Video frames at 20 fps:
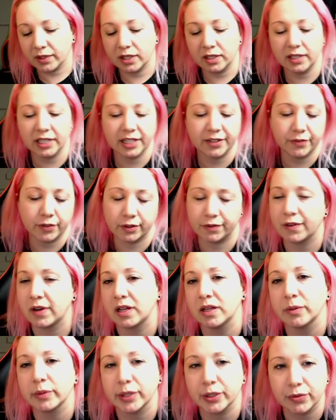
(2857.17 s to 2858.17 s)
like if you're
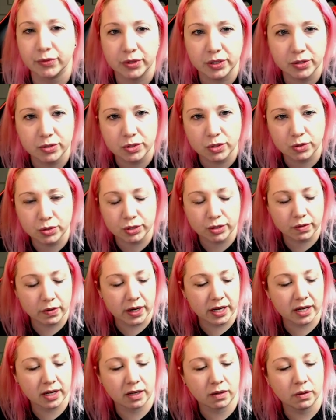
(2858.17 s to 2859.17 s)
following in Ryusoulger
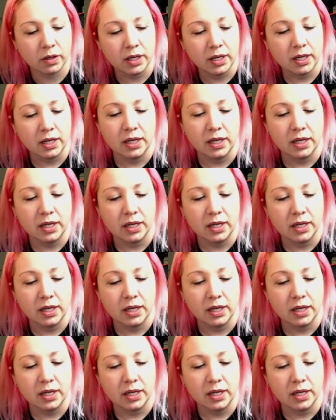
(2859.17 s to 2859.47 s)
right now,